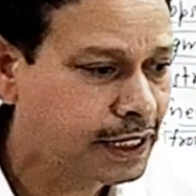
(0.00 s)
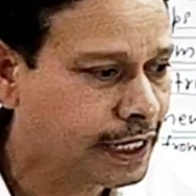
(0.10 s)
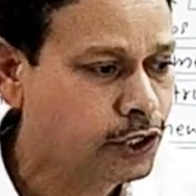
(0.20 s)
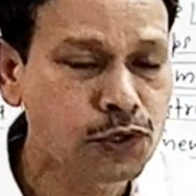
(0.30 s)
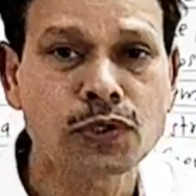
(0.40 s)

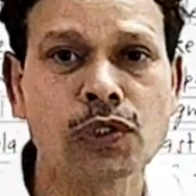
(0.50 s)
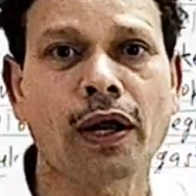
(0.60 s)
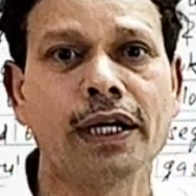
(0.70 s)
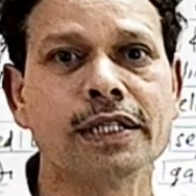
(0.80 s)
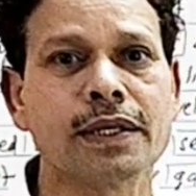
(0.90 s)
attached to
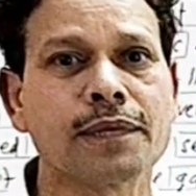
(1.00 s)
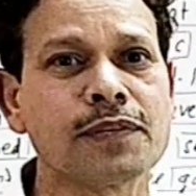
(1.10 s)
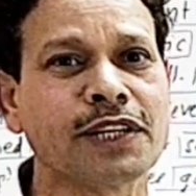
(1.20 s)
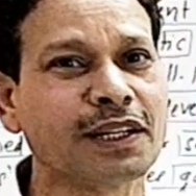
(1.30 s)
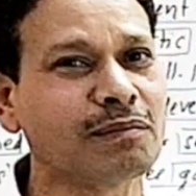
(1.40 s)
solid
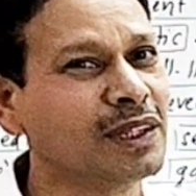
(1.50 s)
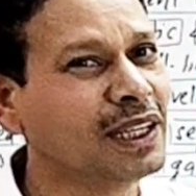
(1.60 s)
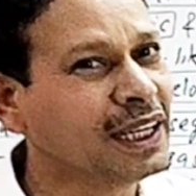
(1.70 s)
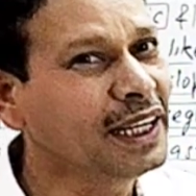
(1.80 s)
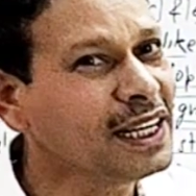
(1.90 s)
substratum,
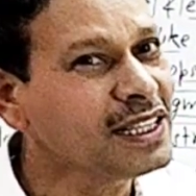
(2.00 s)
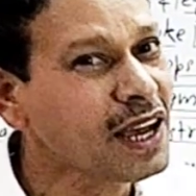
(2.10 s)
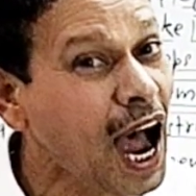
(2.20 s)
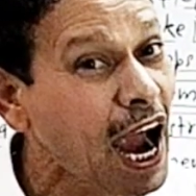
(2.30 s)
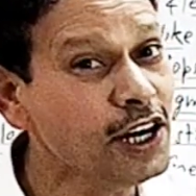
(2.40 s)
it is
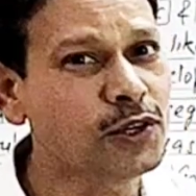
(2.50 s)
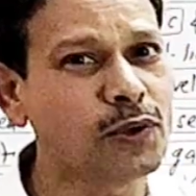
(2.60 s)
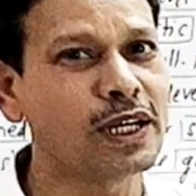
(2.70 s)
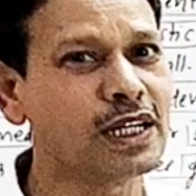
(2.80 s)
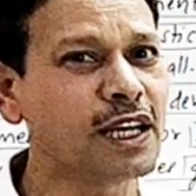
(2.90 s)

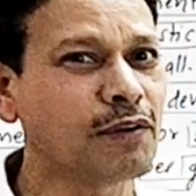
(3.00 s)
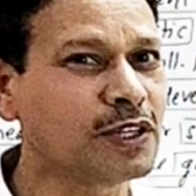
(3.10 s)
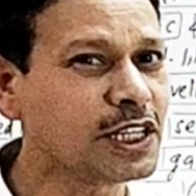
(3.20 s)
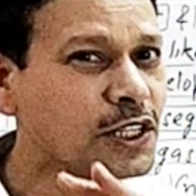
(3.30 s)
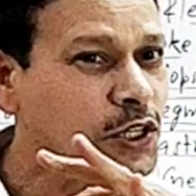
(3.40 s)
hydrorhiza,
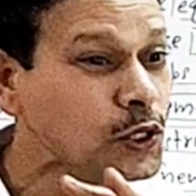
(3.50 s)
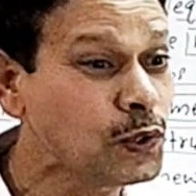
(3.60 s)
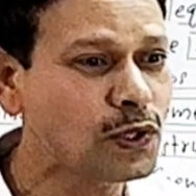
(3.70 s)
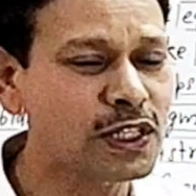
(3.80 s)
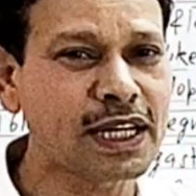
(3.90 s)
which is
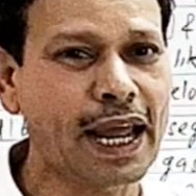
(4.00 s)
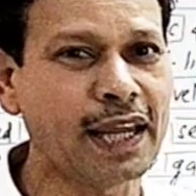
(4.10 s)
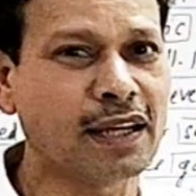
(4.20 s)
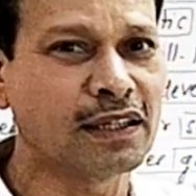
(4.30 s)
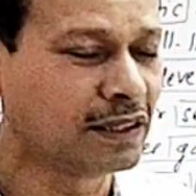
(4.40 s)

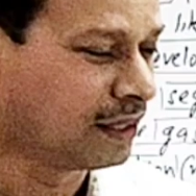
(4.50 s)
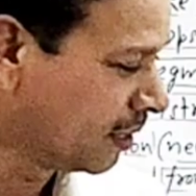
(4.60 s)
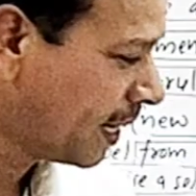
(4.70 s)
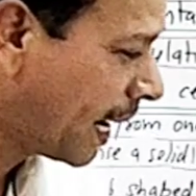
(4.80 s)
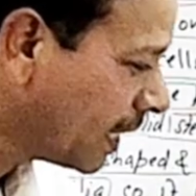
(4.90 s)
roots-like.
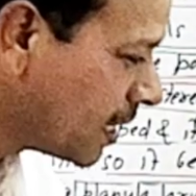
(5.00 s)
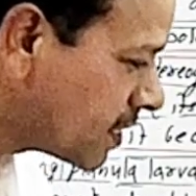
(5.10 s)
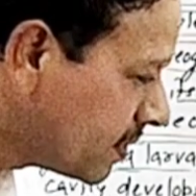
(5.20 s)
And it's